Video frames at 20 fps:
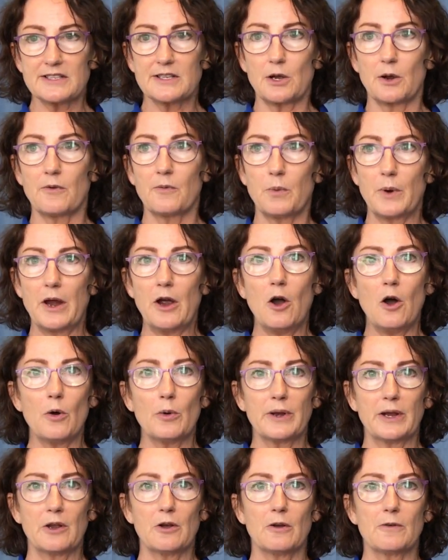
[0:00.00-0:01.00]
So if we're
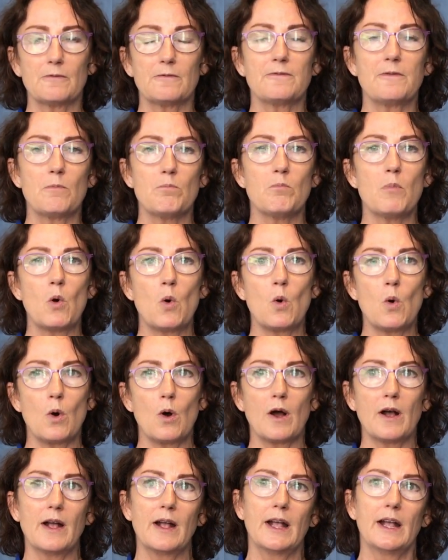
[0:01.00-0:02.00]
holding on for
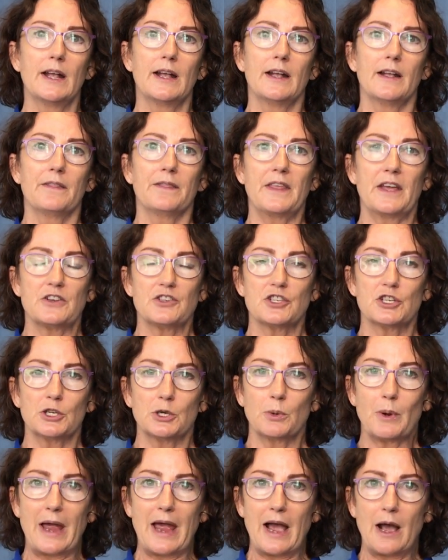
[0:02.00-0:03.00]
more than
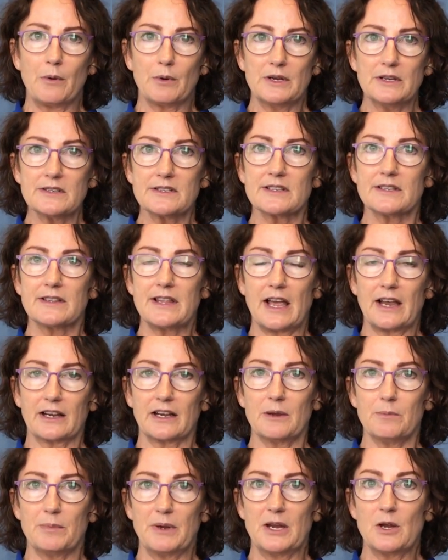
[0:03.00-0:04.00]
2 hours, that
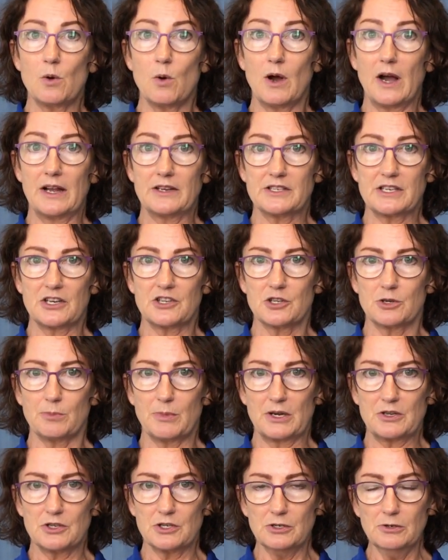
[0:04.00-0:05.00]
can be quite
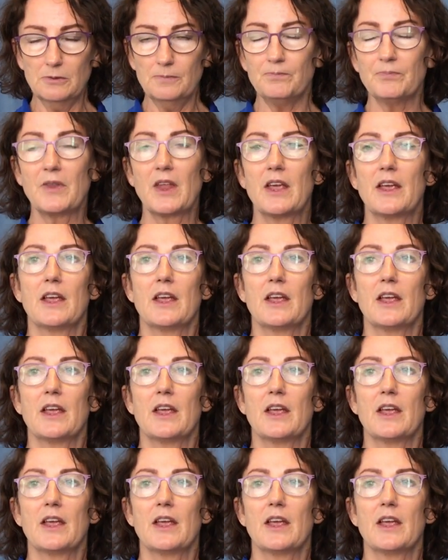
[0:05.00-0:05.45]
detrimental.